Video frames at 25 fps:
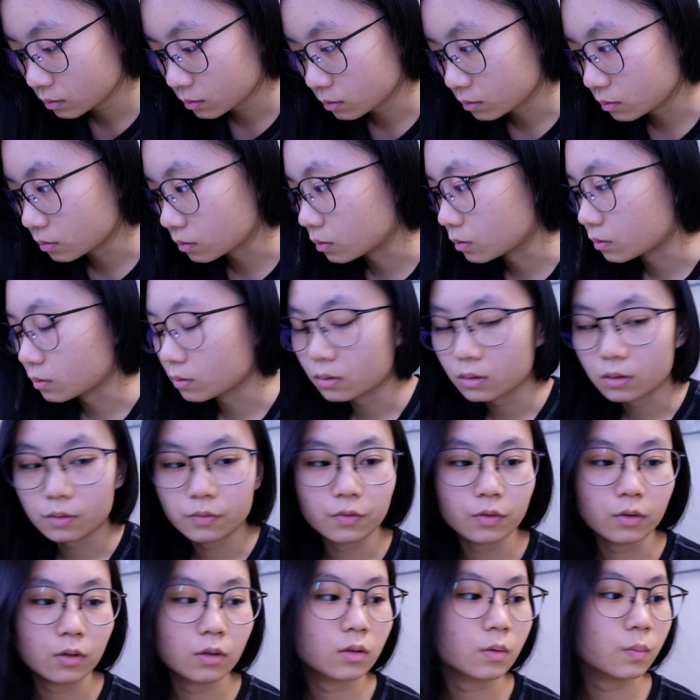Oh, I
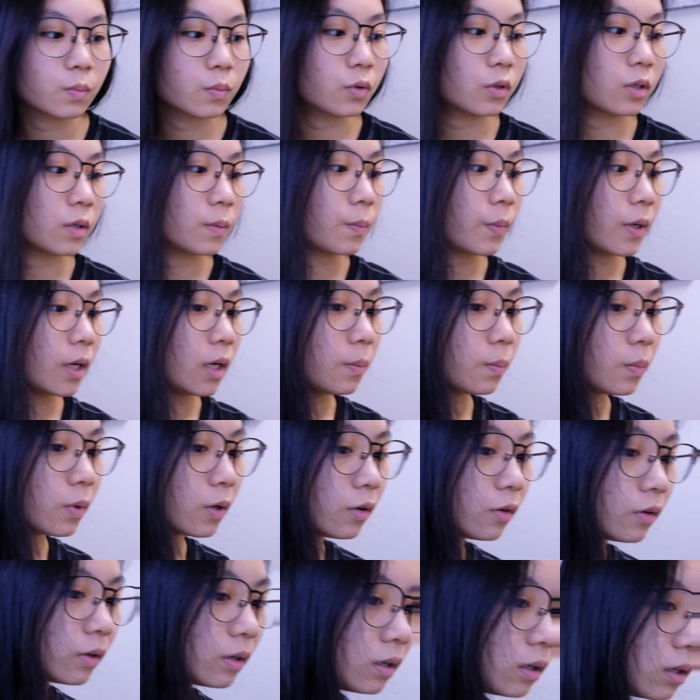forgot to put the
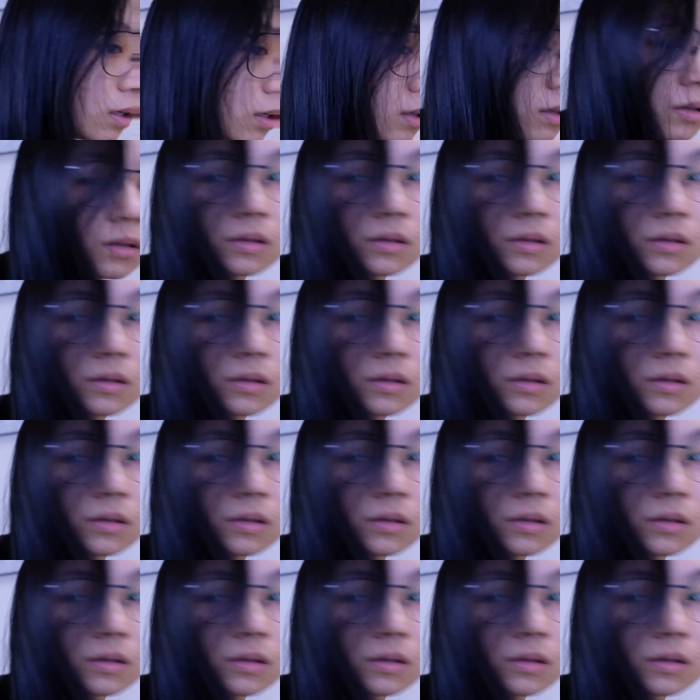paper in.